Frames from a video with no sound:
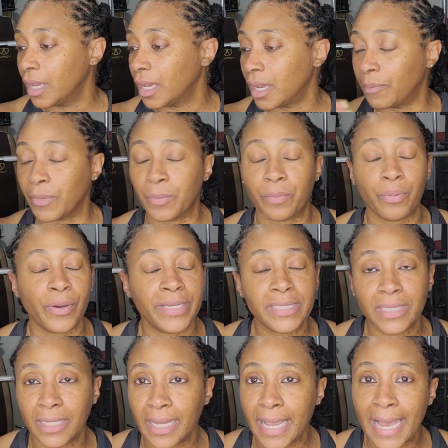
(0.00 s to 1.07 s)
I'm going to pray to
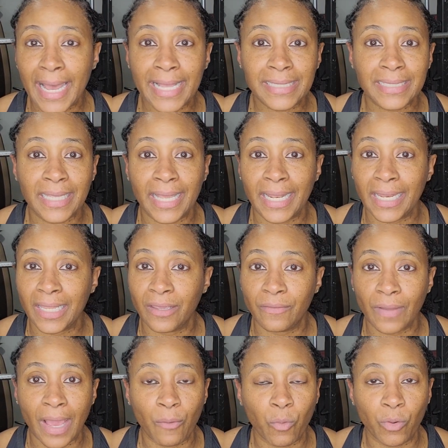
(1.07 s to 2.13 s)
the guys that
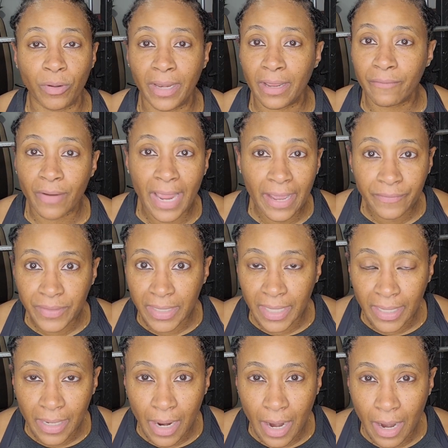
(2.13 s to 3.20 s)
I will never have to
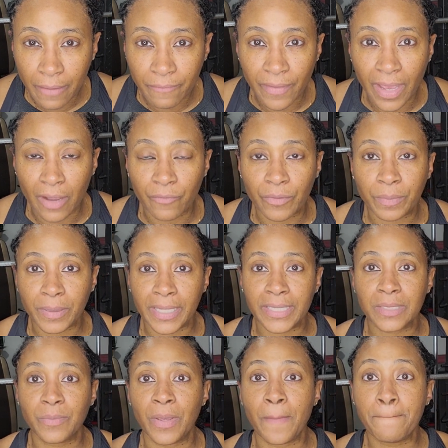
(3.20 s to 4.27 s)
get a heart valve
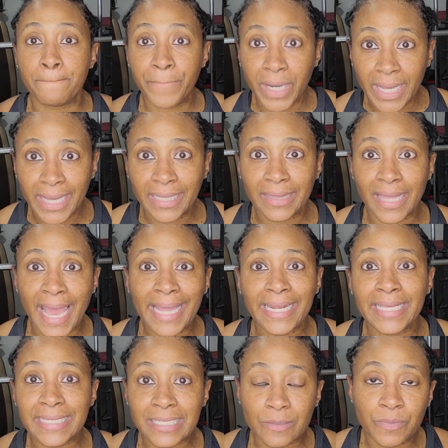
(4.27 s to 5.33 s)
replacement. But that
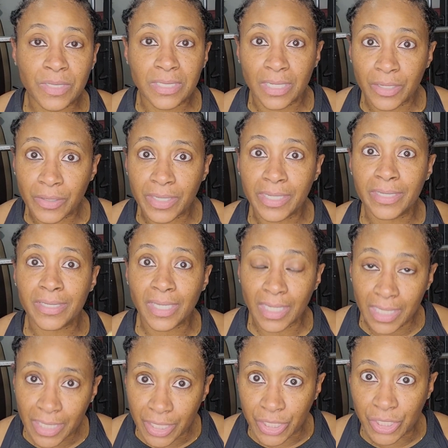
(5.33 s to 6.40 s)
is some serious
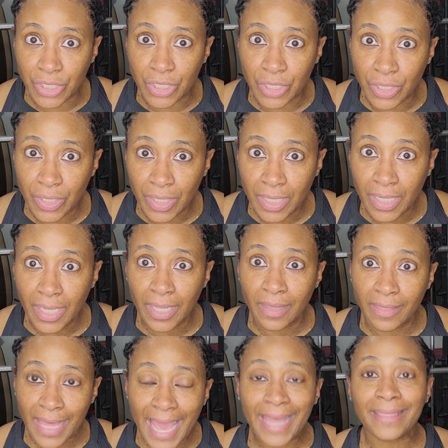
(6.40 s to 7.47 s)
ish
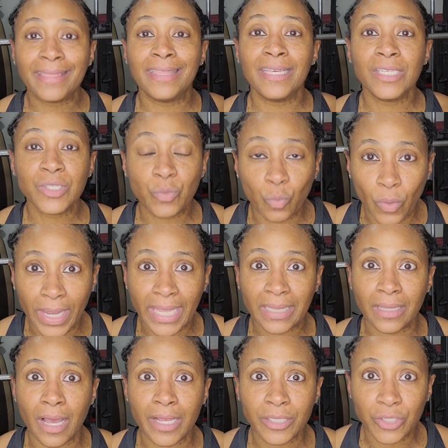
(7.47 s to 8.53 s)
that this weight
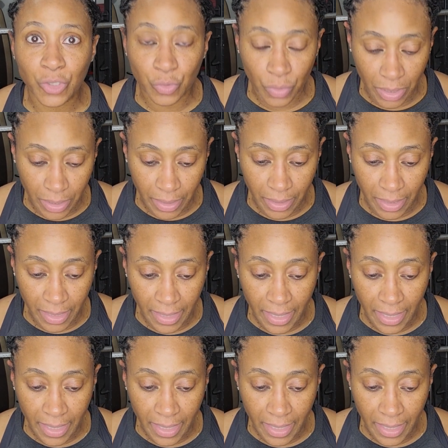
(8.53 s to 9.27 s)
loss drug